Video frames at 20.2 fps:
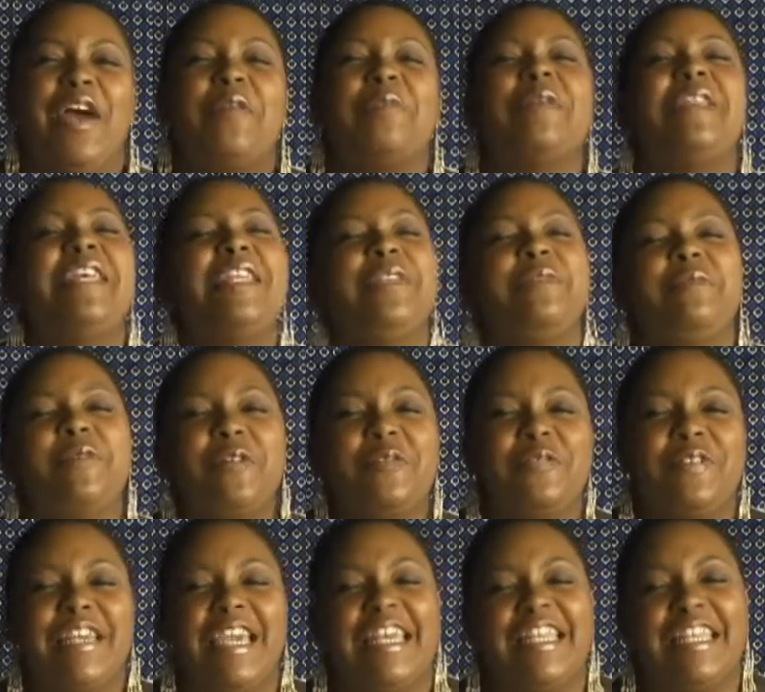But in the
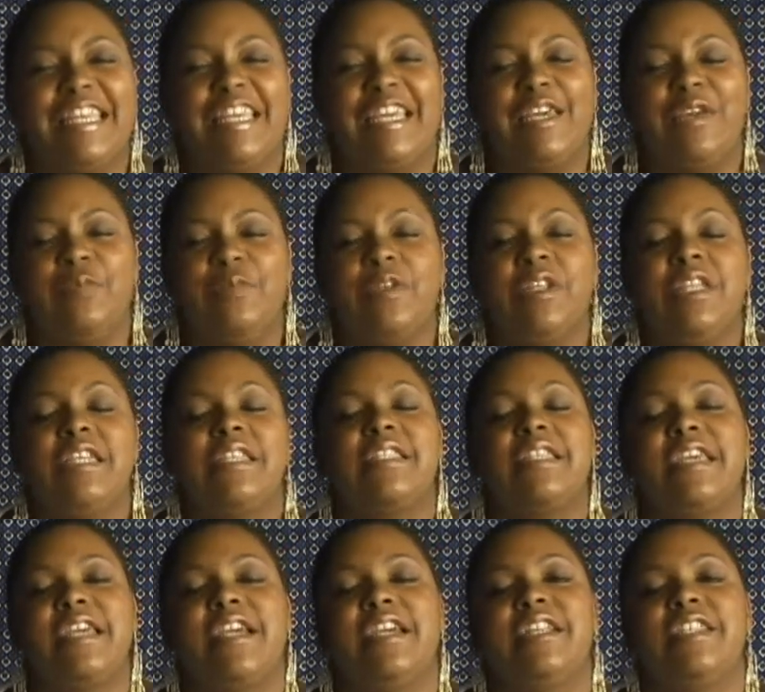movie at the end, Monique's
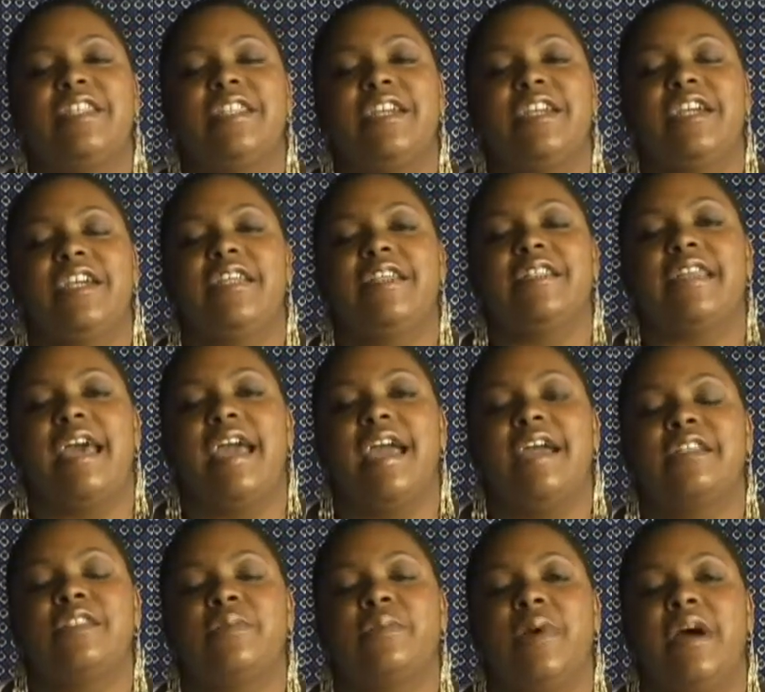character is
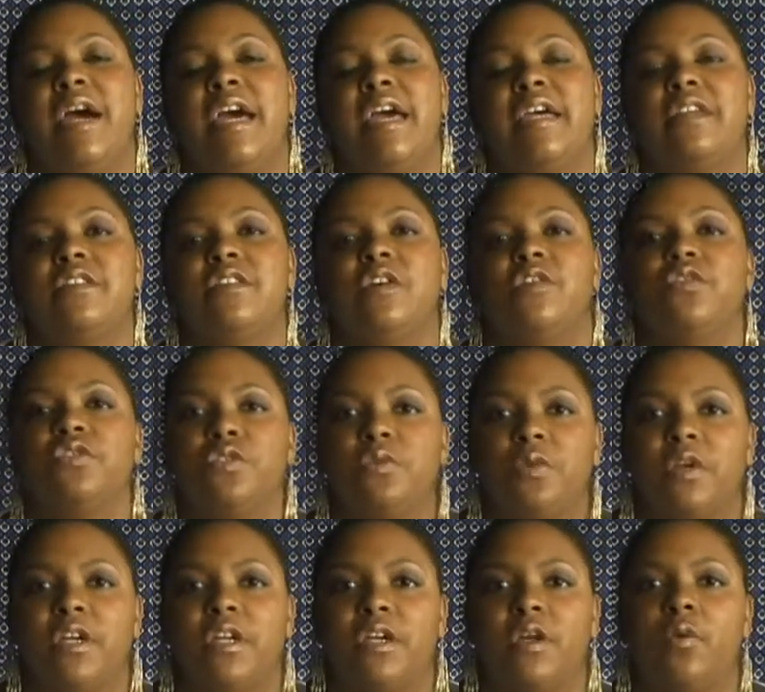asked by a social
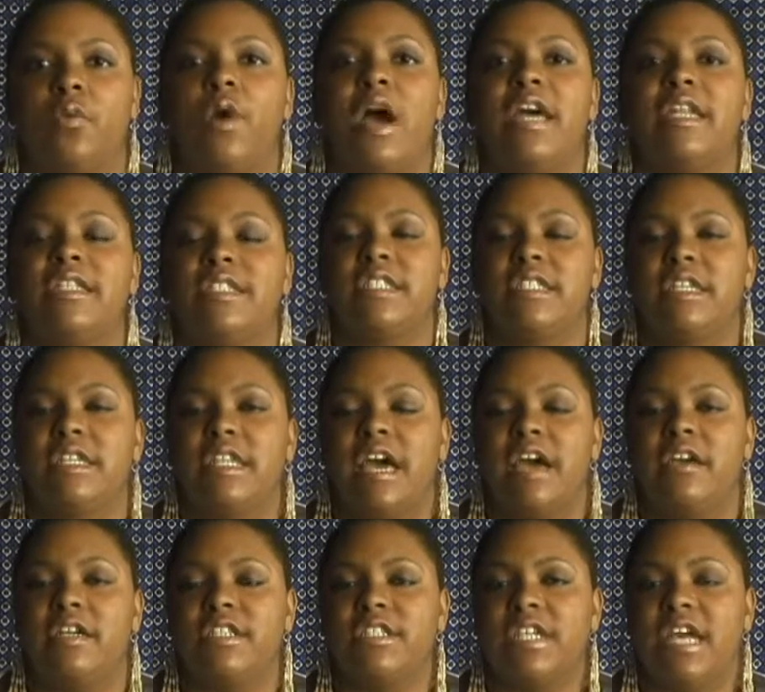worker, why she
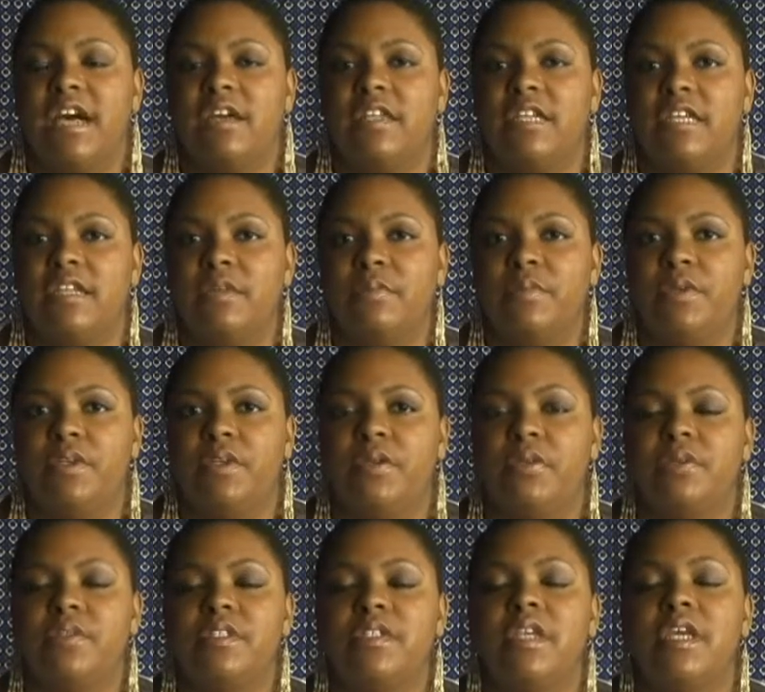allow her child to get
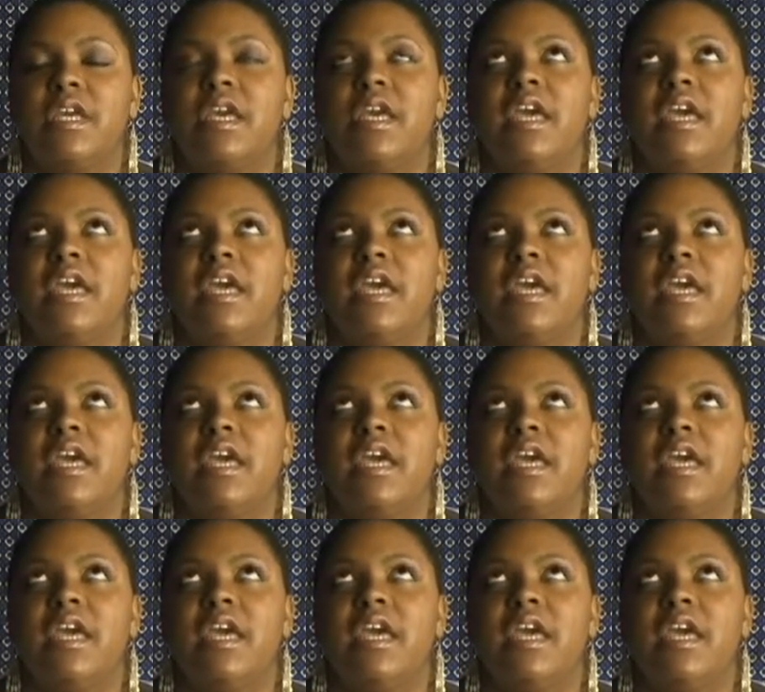abused?